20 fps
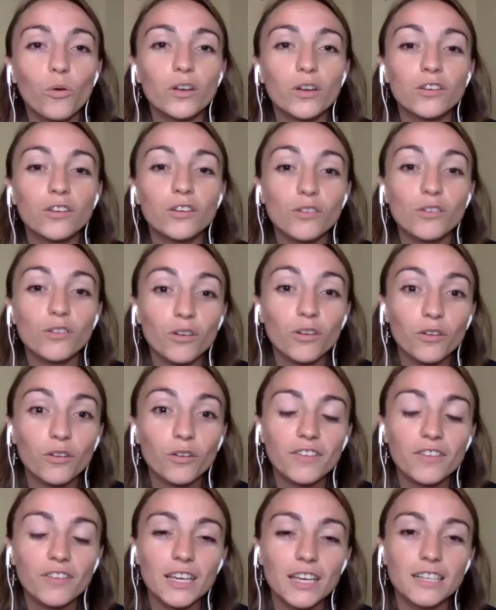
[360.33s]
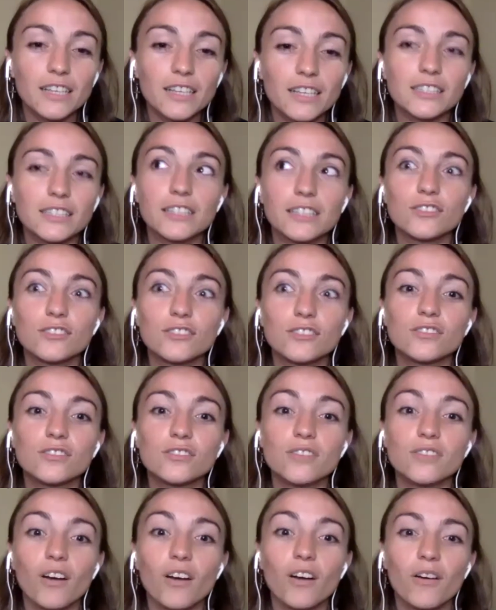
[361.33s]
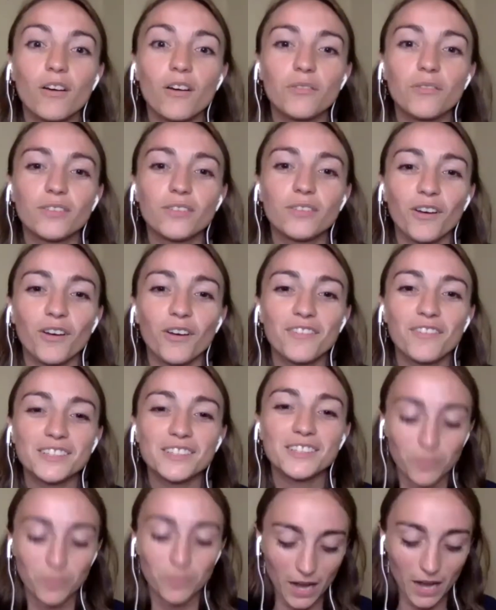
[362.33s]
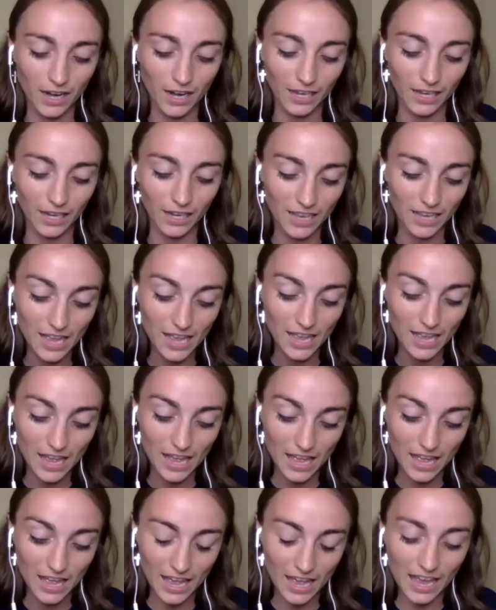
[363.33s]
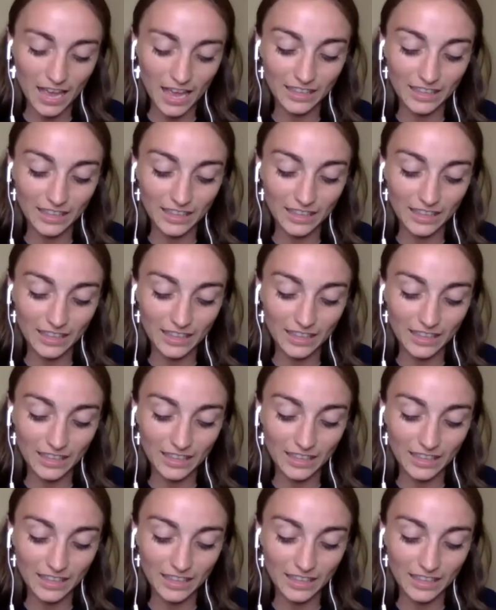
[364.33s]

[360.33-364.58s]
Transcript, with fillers: nervous, like so nervous about it. And yeah,